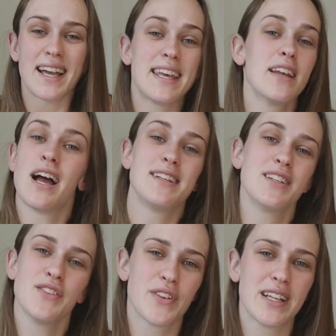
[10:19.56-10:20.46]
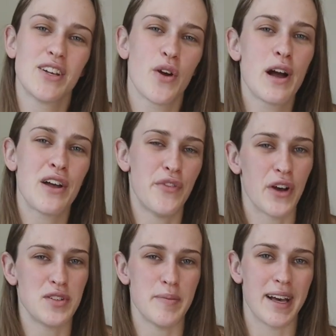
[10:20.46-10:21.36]
again, I didn't really know how I
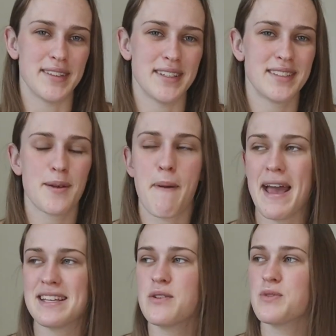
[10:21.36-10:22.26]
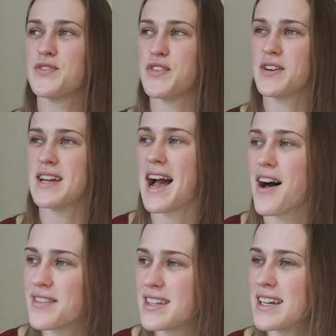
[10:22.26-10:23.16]
felt about it. The pattern was very
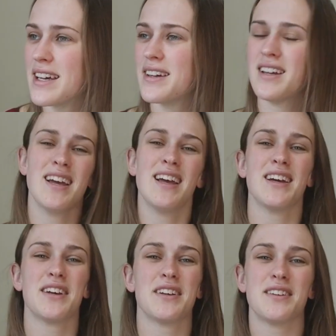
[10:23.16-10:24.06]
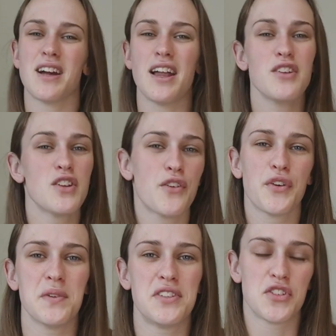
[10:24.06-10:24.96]
out there. I don't know
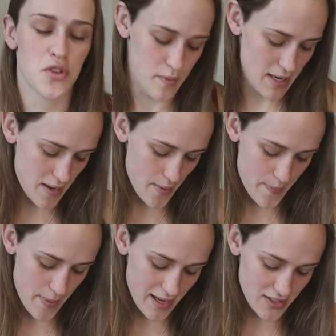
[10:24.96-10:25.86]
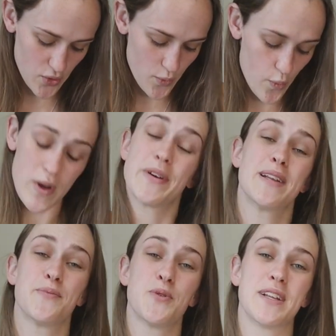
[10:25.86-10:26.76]
if it would suit me, but we
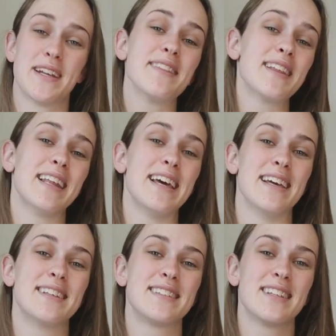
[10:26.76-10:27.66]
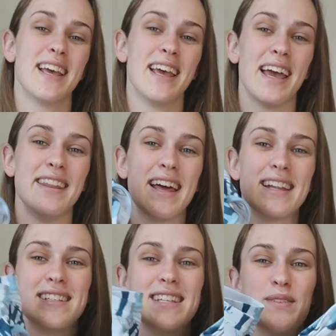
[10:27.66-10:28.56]
went and bought it nonetheless. And
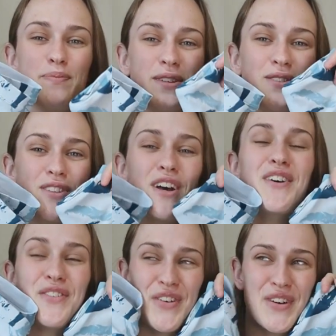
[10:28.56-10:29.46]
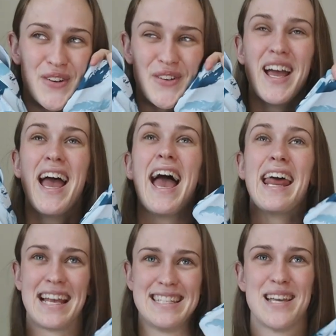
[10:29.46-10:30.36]
that is this beautiful,
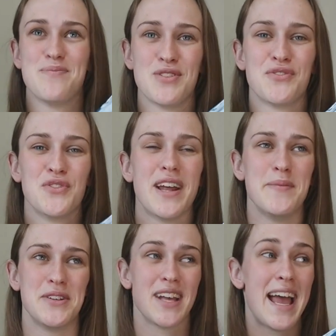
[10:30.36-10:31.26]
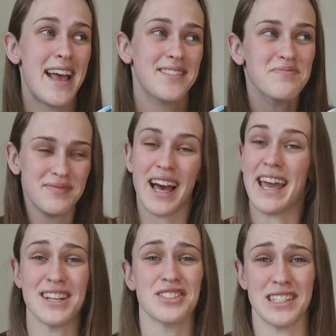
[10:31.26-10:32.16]
and I say beautiful now because I
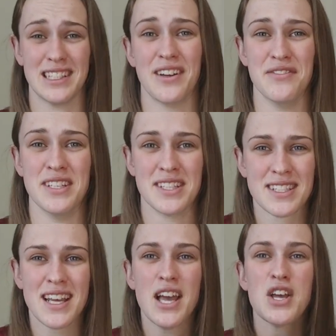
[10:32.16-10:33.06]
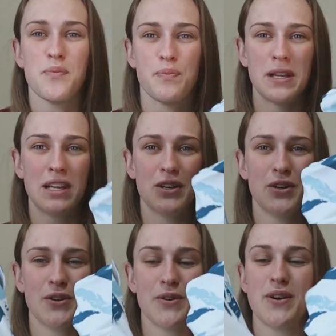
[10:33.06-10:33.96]
actually love this.
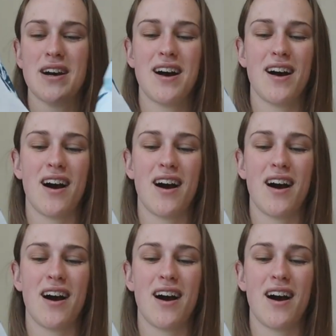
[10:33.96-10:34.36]
Blue,